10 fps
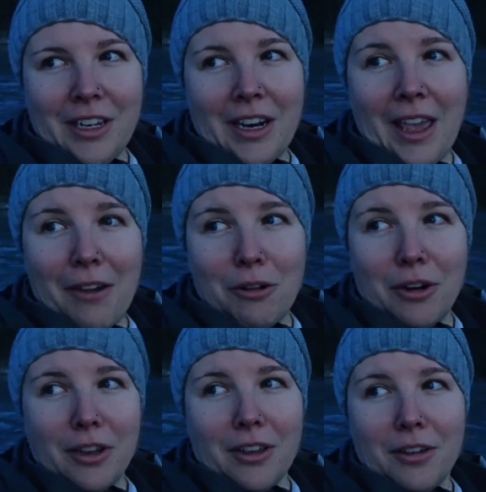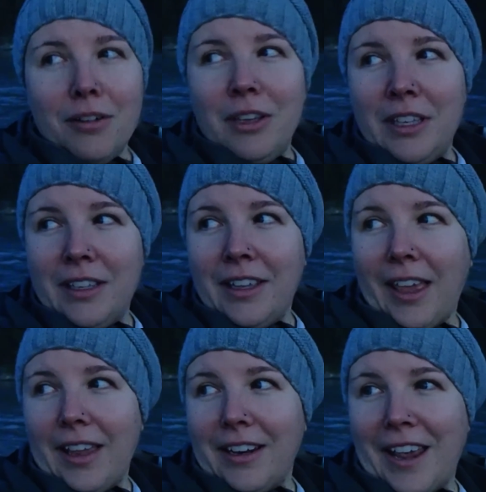an hour ago,
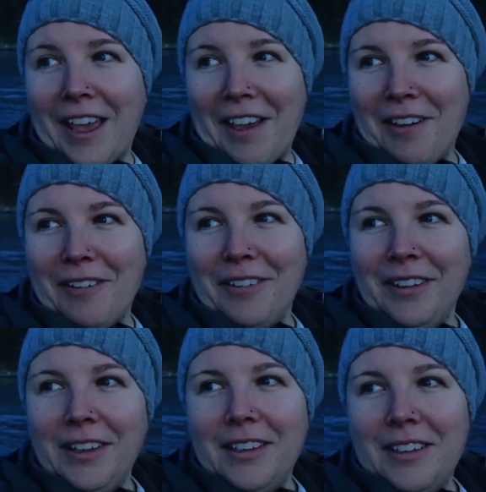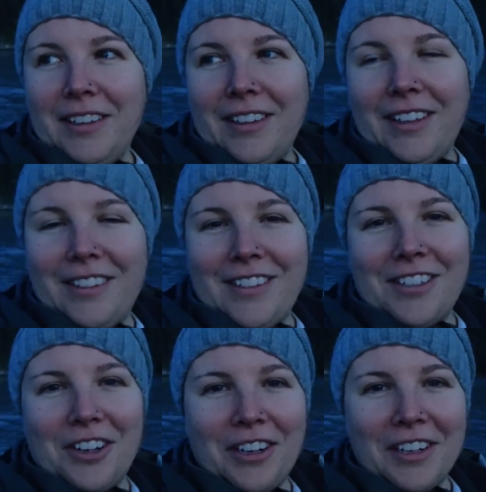and now it's
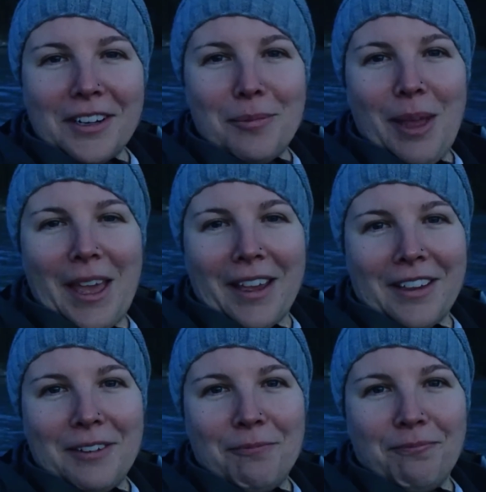starting to come back.